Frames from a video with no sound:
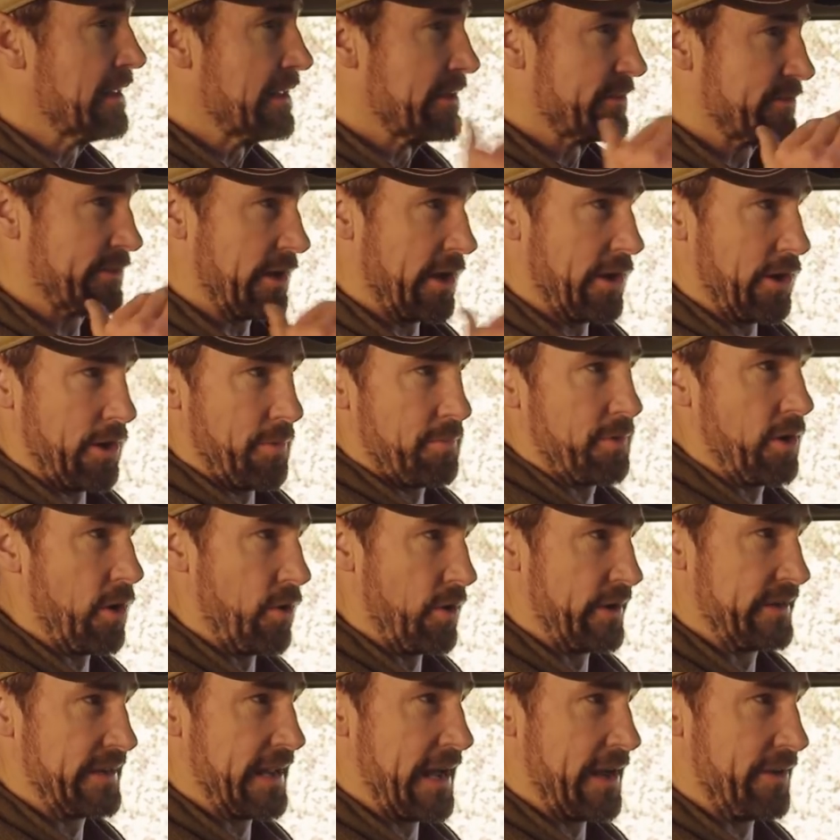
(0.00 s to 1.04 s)
So I'm
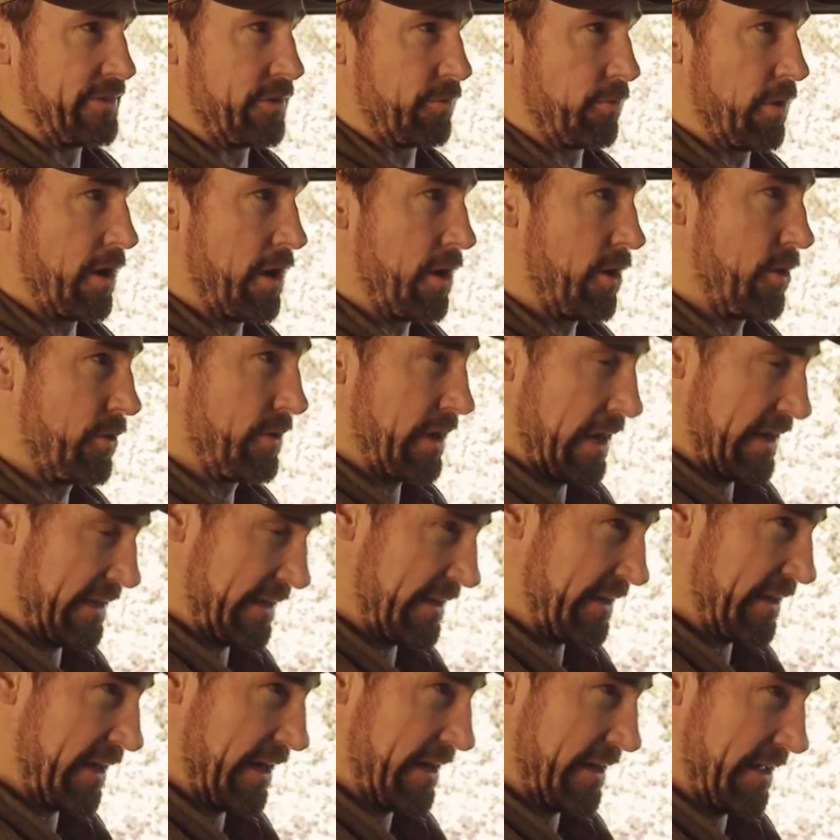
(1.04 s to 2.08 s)
going down the road. I
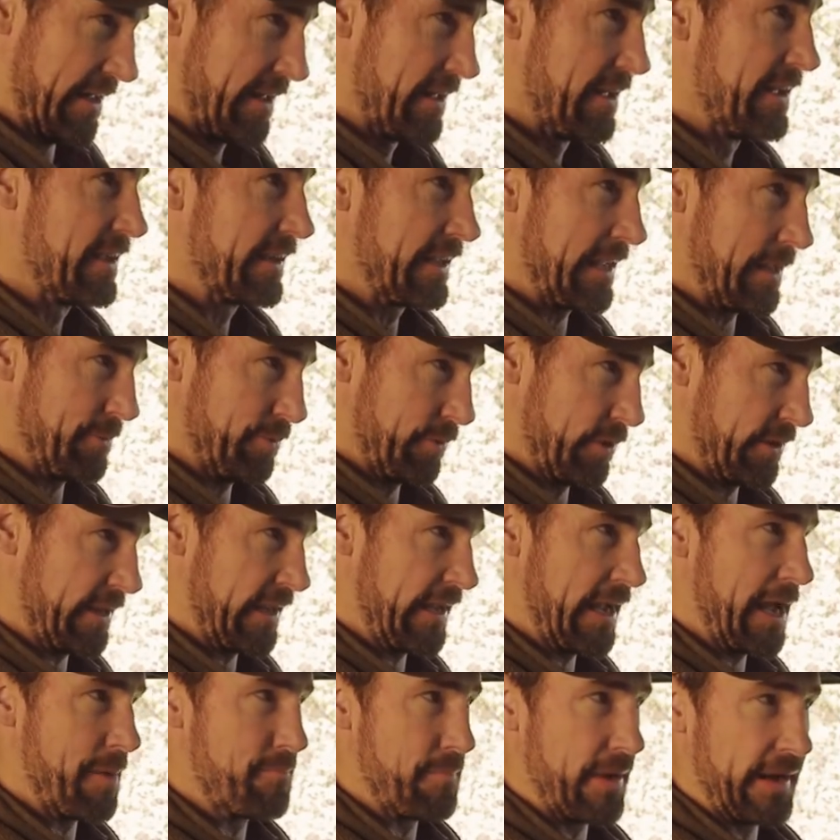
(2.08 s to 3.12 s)
can kind of keep
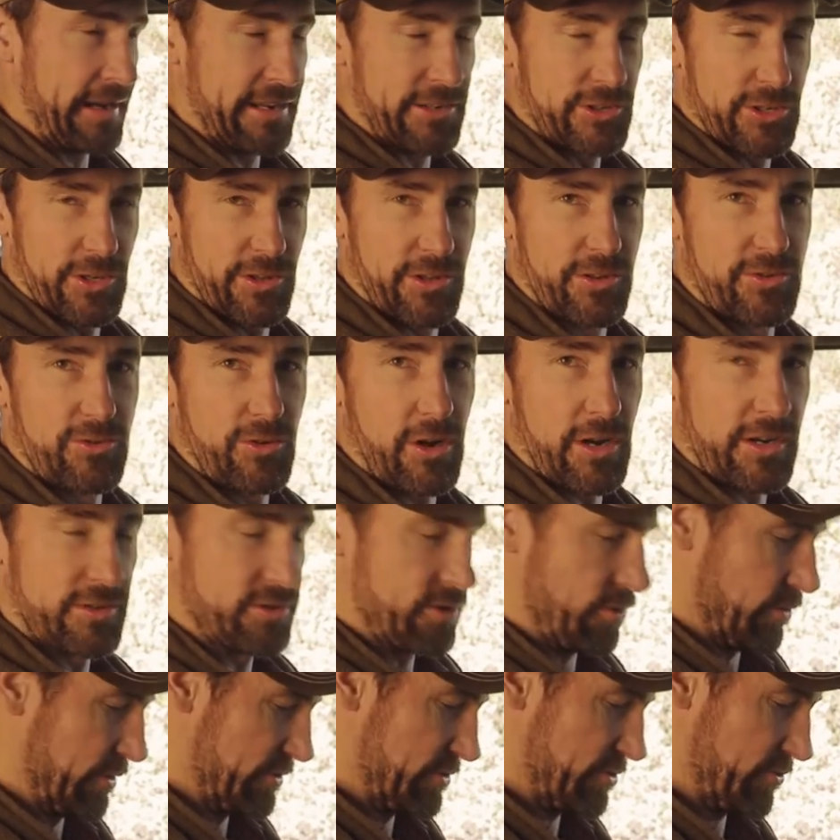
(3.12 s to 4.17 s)
looking up, making sure this truck's
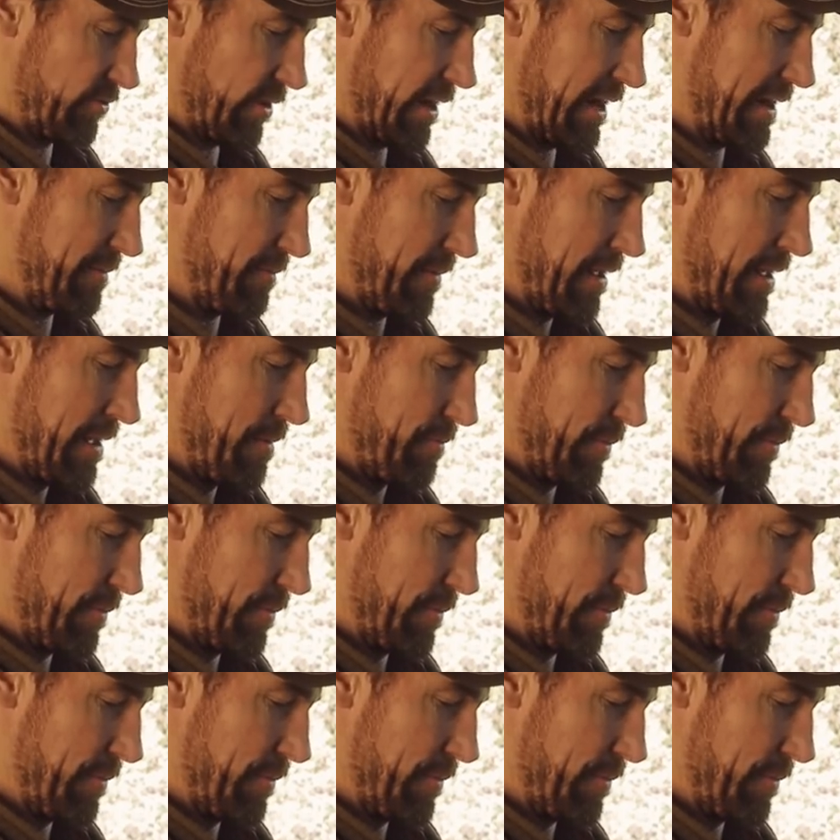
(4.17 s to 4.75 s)
going straight.